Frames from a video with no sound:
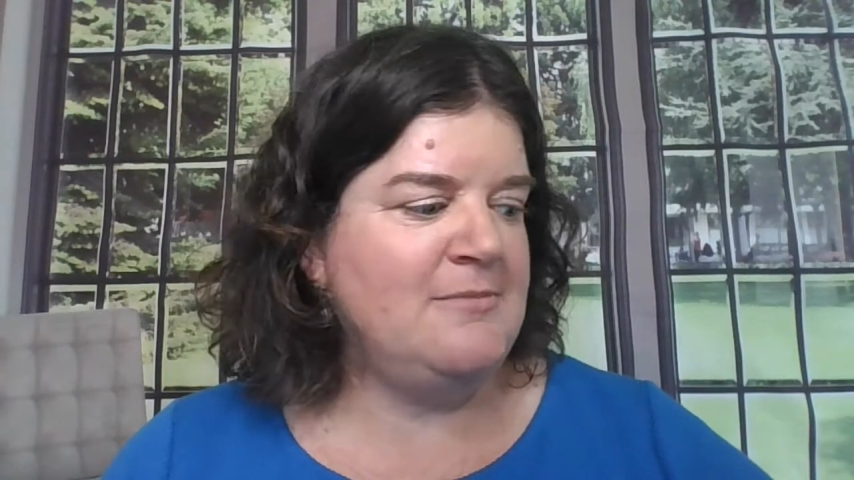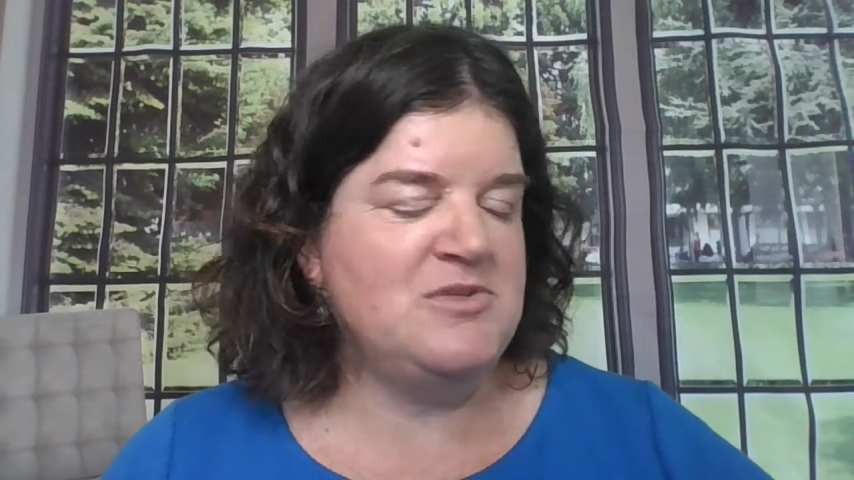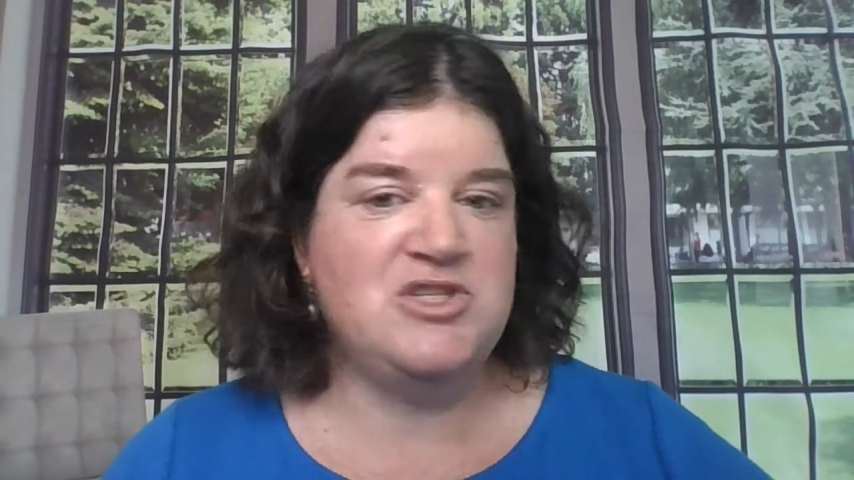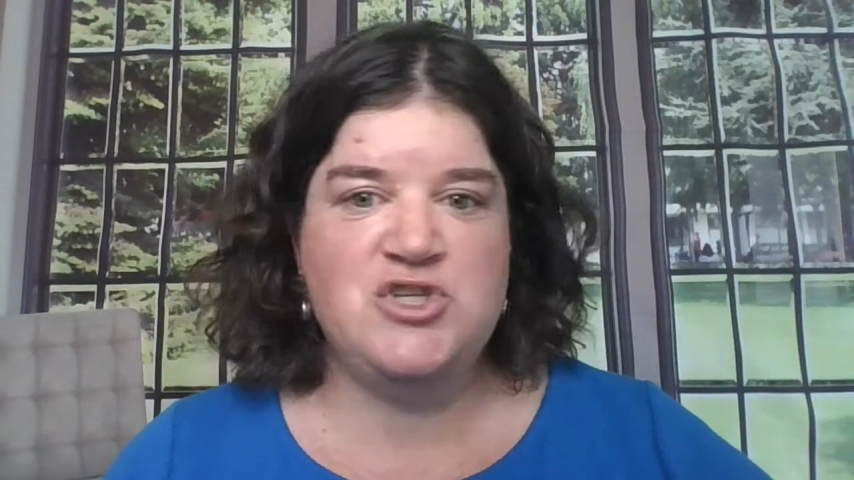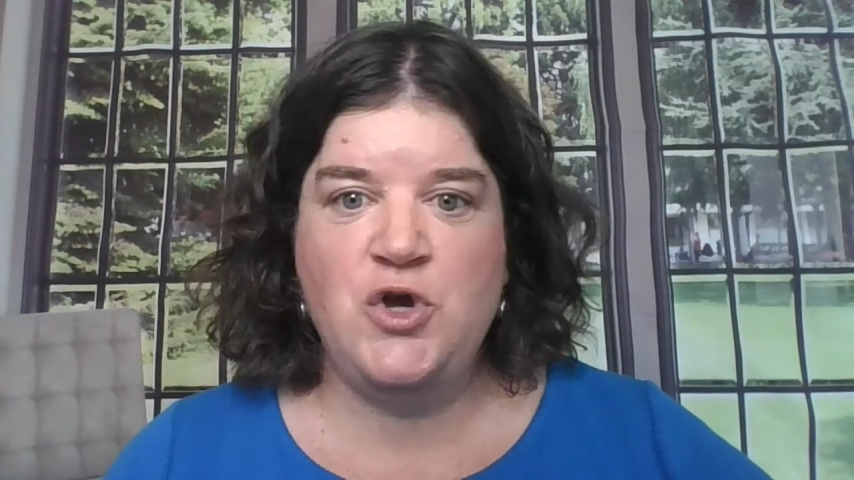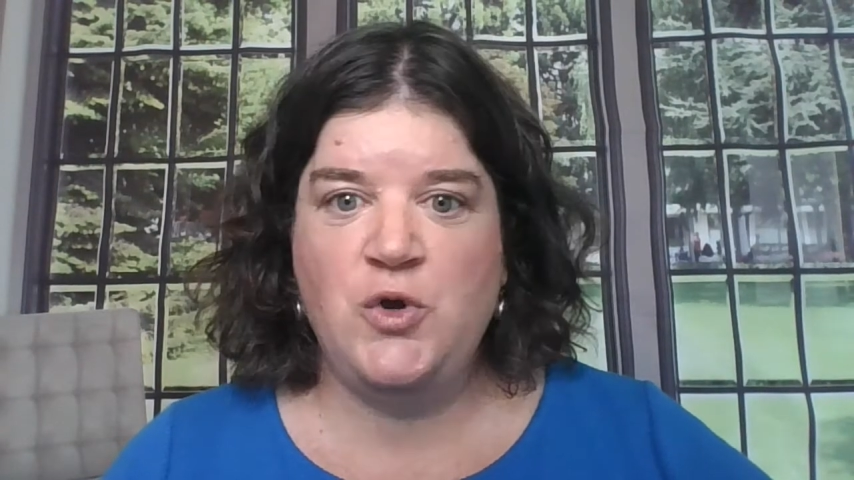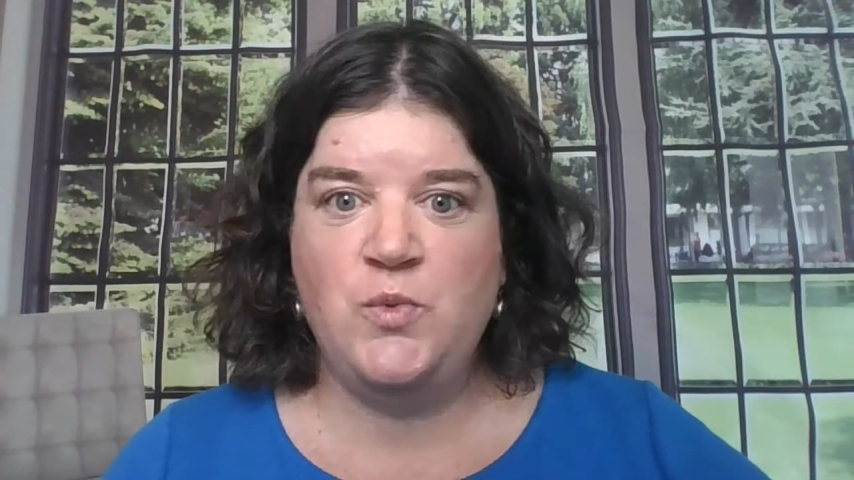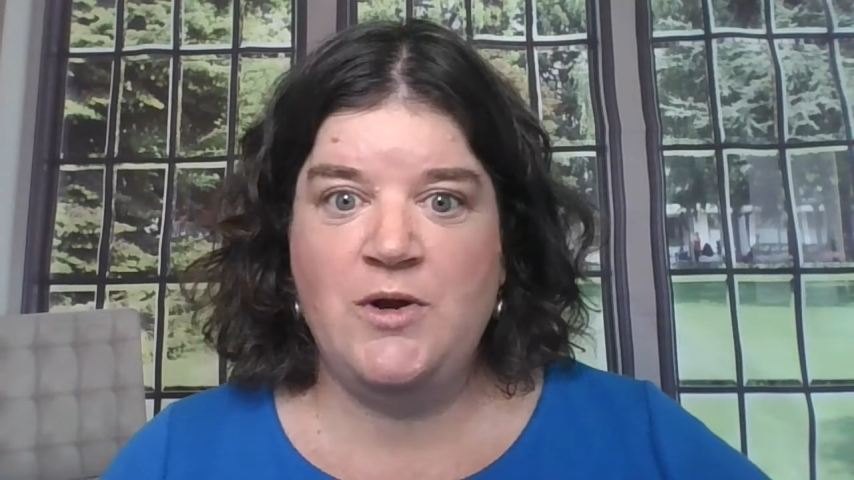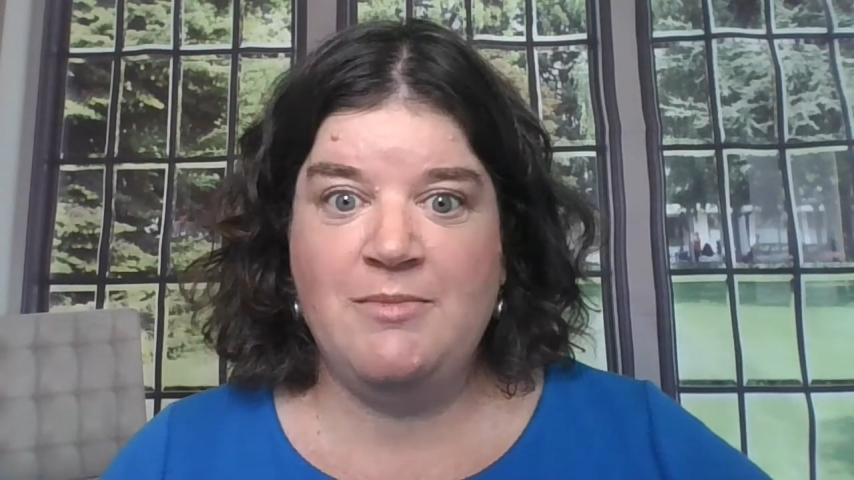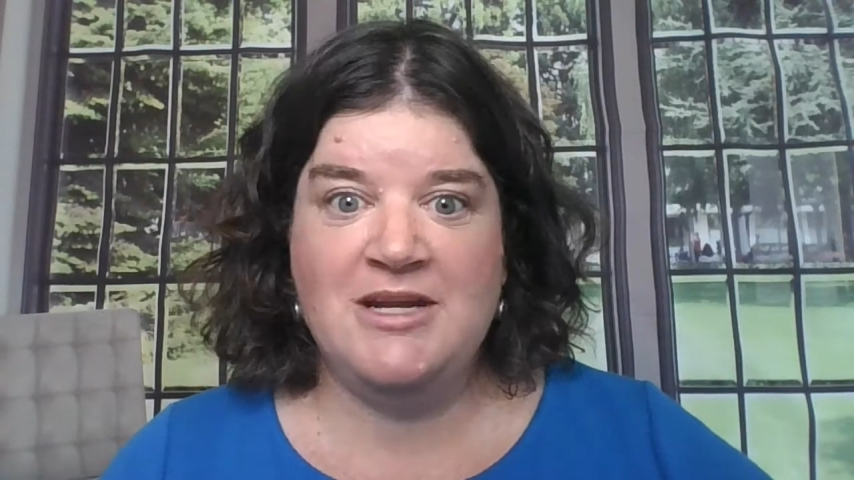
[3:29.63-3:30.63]
So
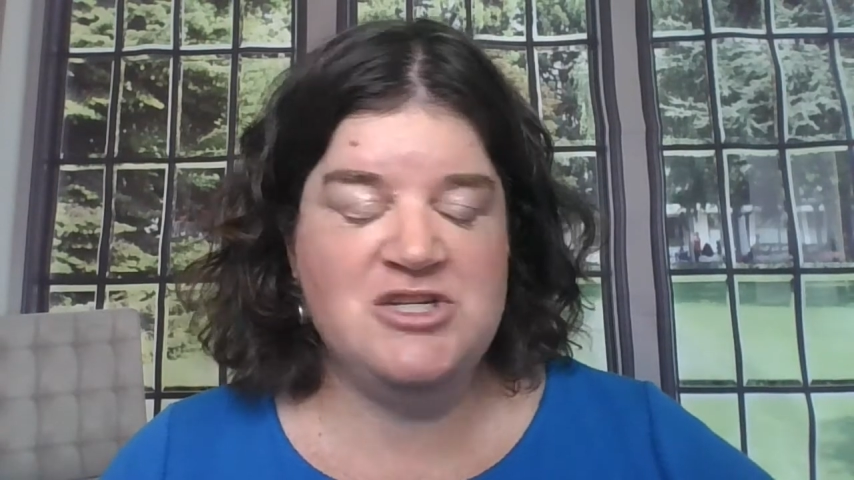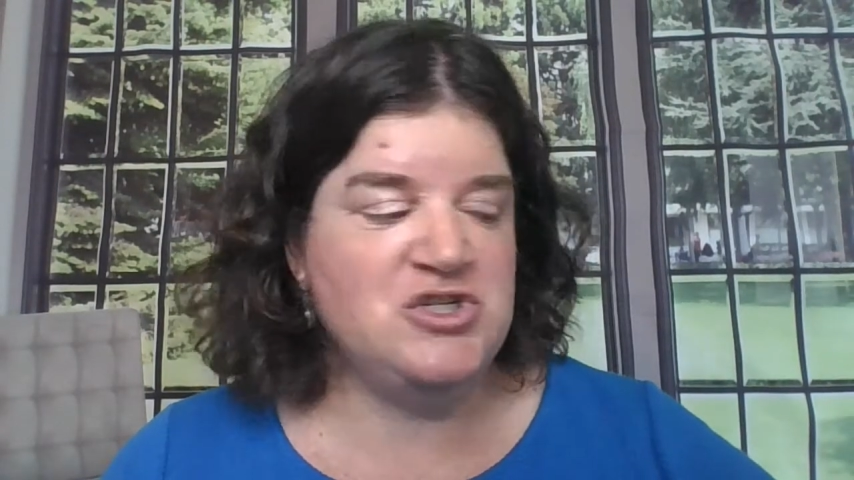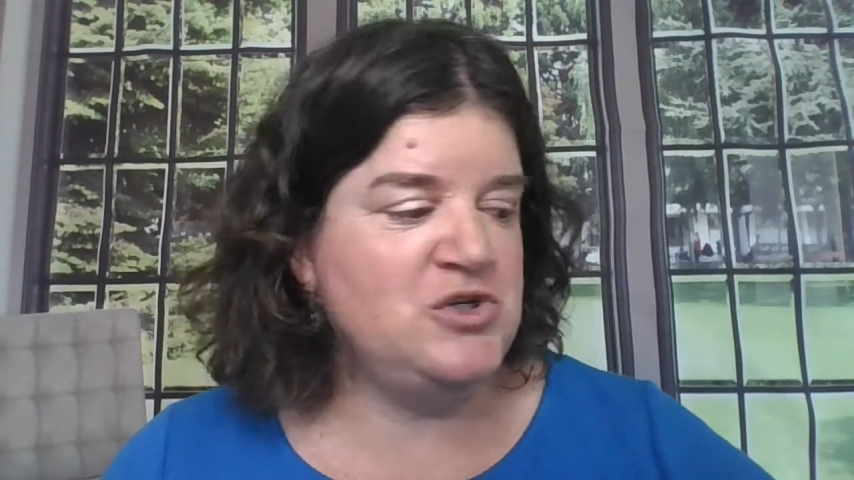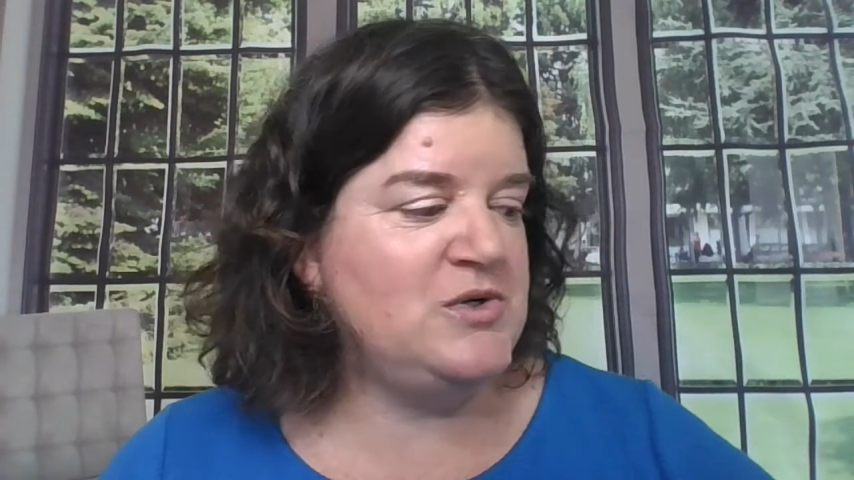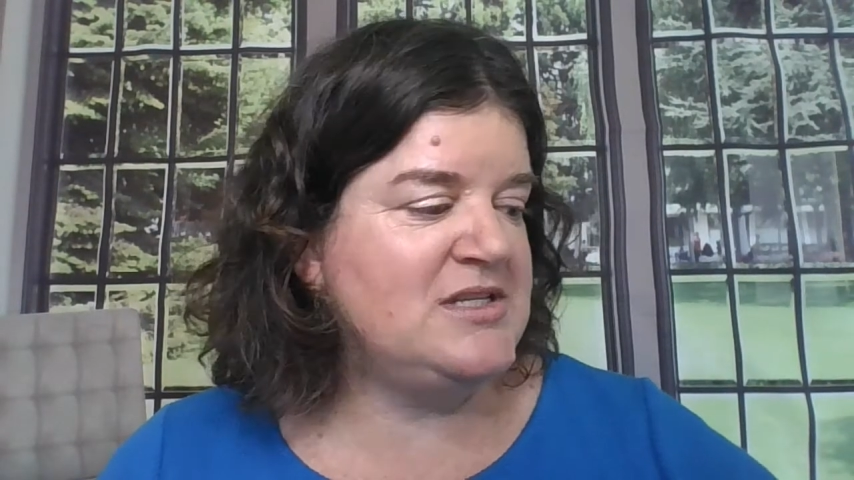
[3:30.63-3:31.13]
what I'm going to do